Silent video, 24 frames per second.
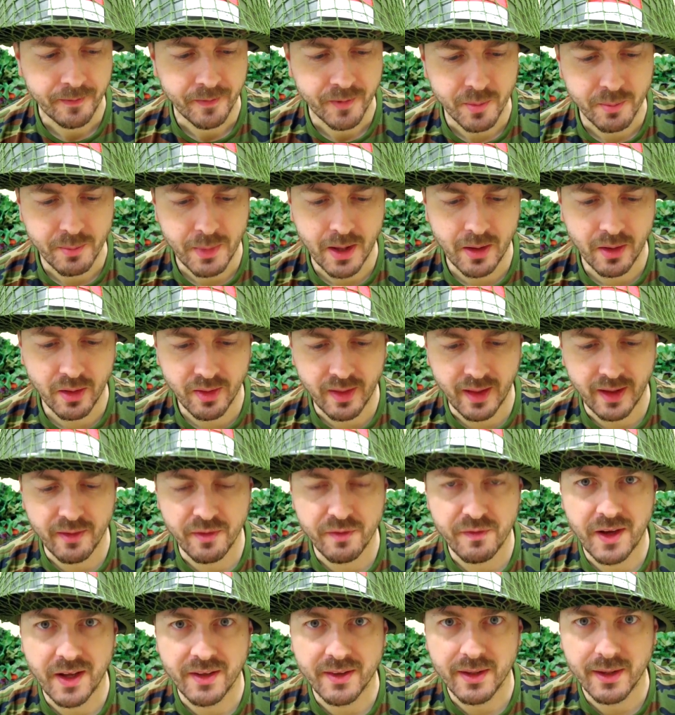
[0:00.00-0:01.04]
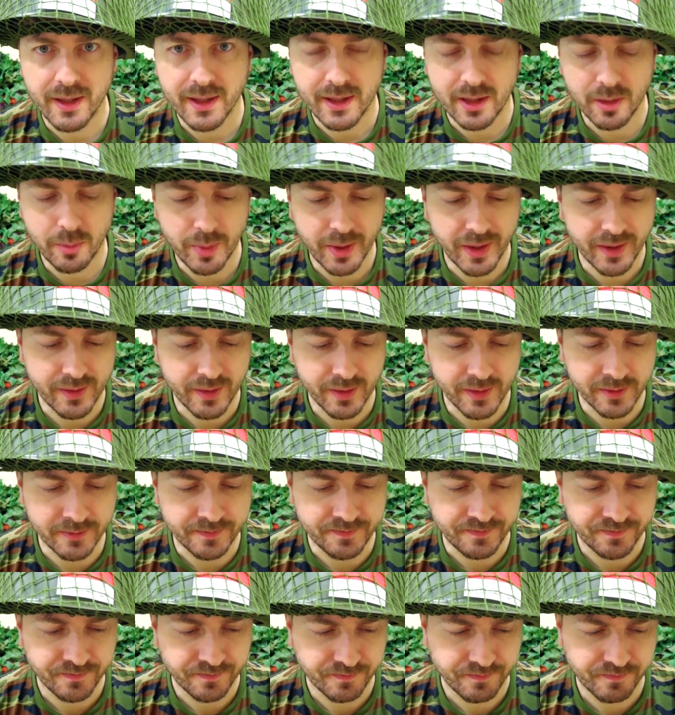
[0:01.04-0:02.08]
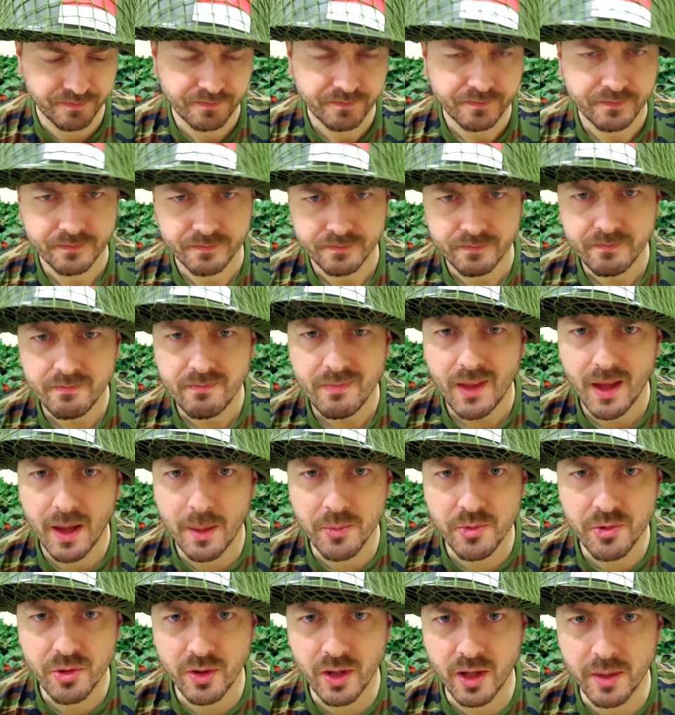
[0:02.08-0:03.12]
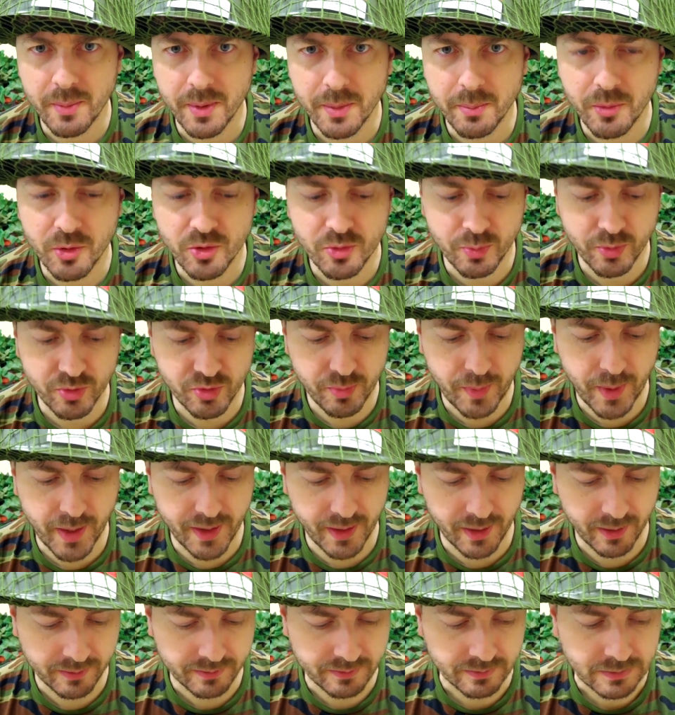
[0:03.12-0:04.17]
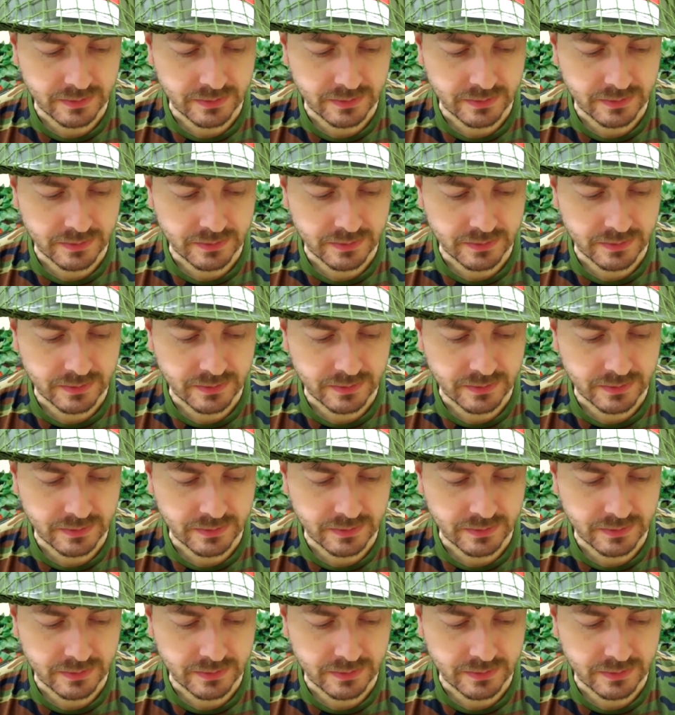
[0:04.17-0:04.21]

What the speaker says: melt that fat a little bit, and I'm sure that'd be much, much better.